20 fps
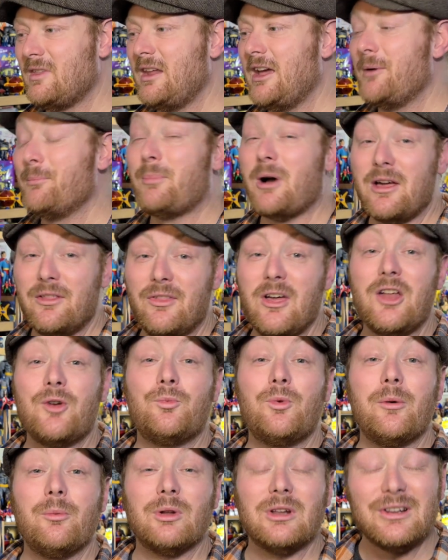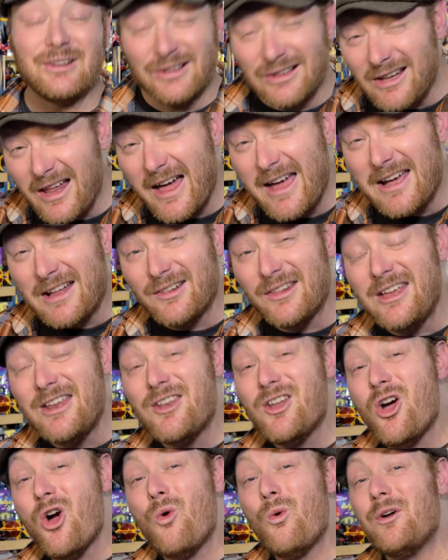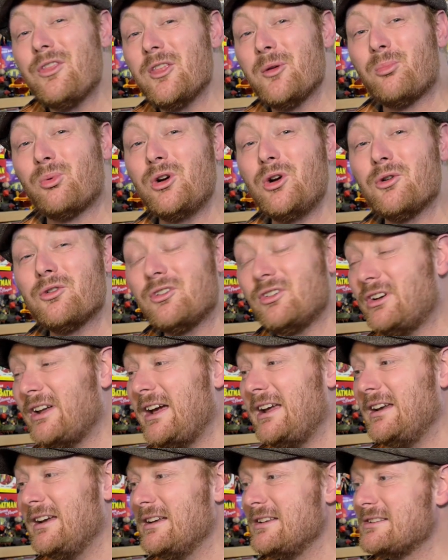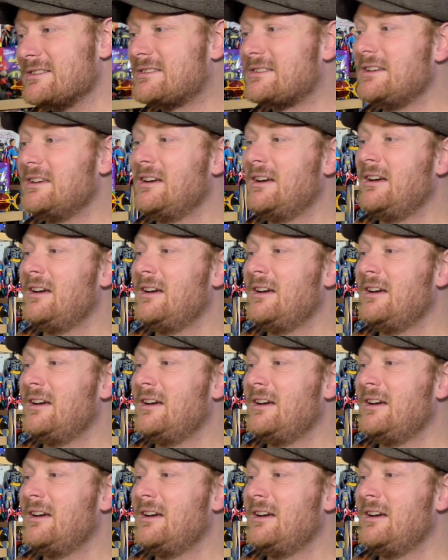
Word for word: And by then we will likely know when the pre-order date is.